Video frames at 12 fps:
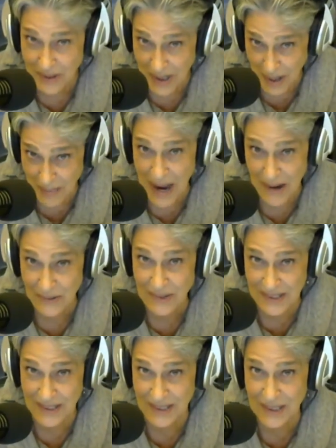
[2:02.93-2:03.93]
about
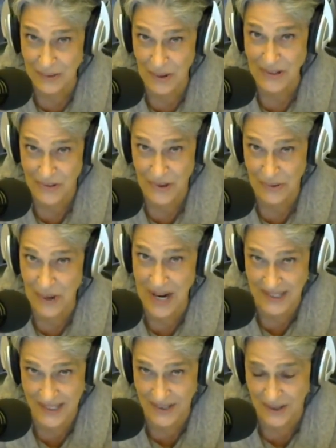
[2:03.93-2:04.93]
the congressional
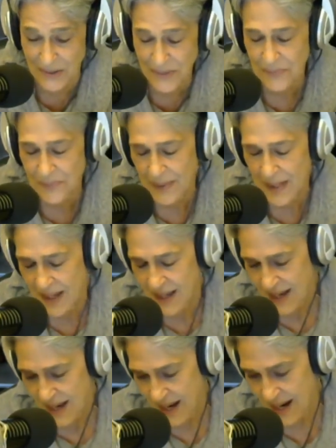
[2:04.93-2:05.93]
right here
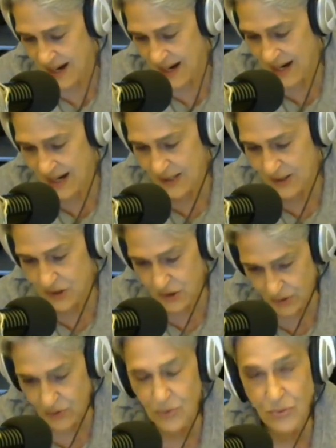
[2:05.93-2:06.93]

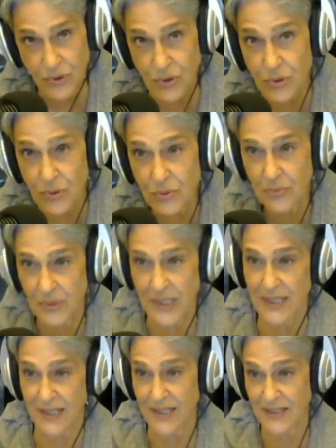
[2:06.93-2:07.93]
to do what
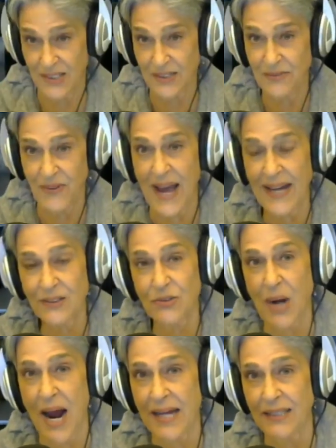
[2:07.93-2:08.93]
it is in fact
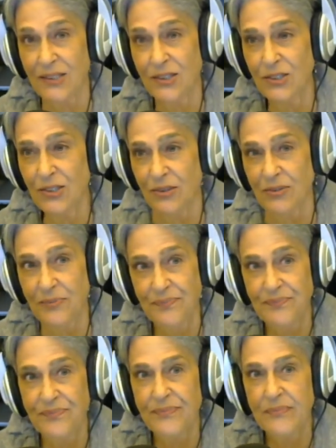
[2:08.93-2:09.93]
trying to do,
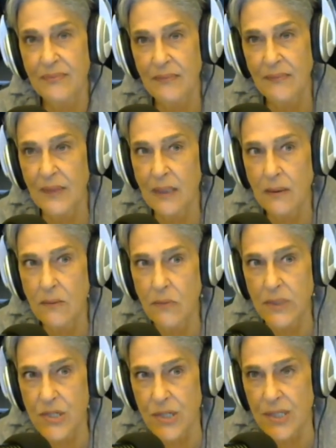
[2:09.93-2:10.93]

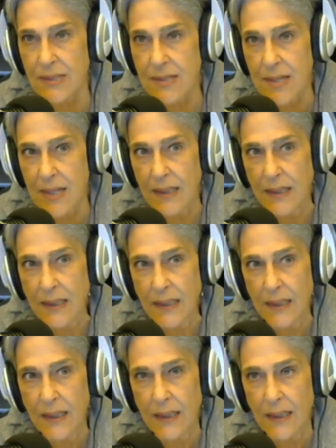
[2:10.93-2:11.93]
which is
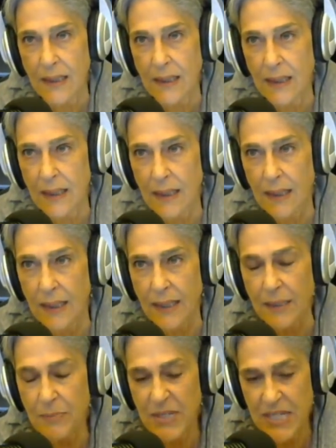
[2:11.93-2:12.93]
an
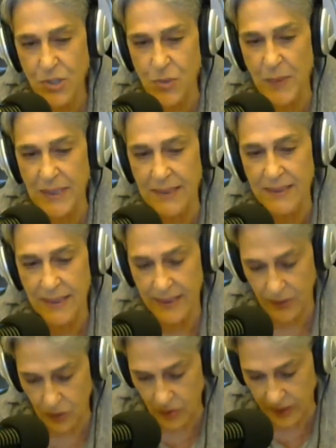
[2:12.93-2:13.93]
impeachment
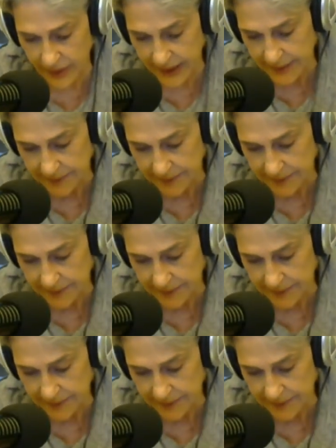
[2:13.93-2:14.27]
inquiry.